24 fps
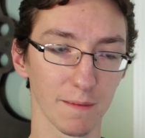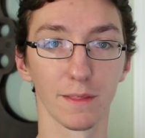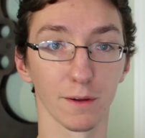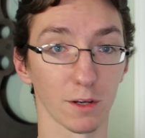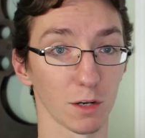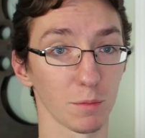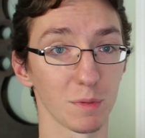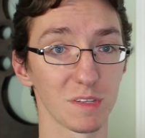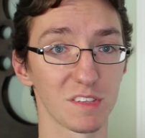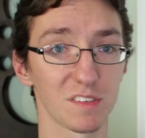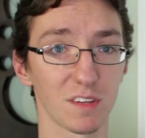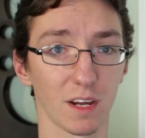they're
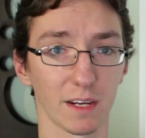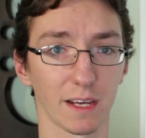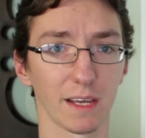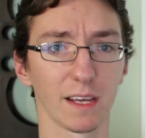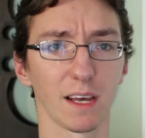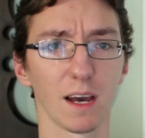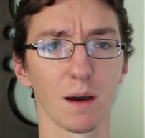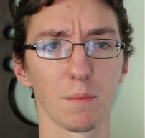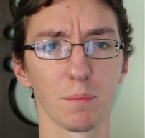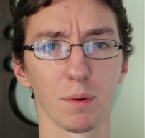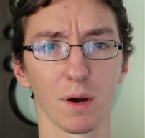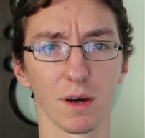going to be
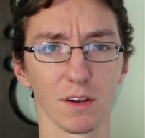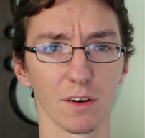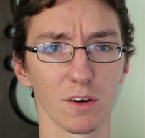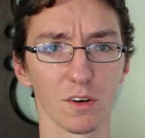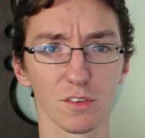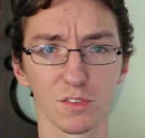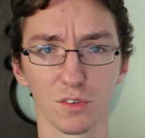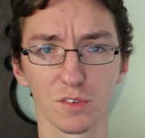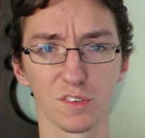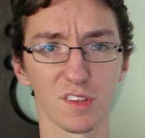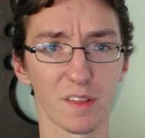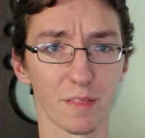stocking up on all
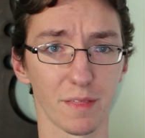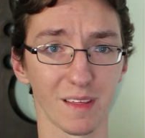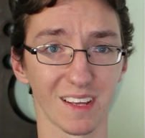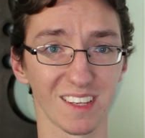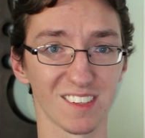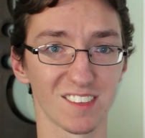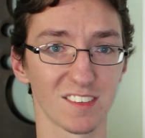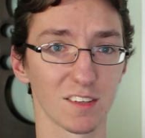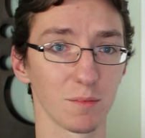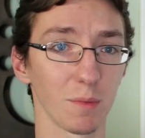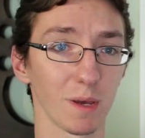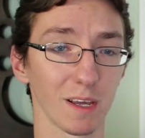sorts of
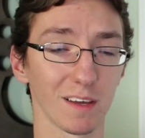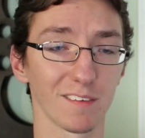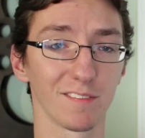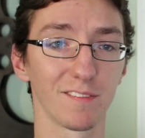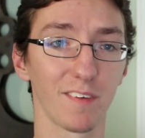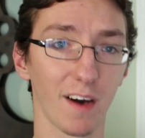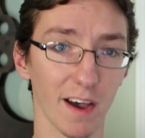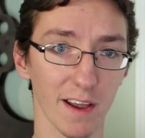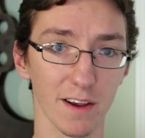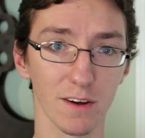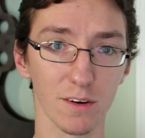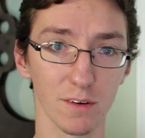things to make
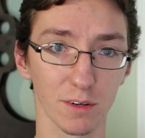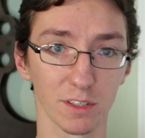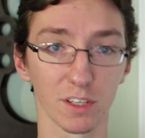fire,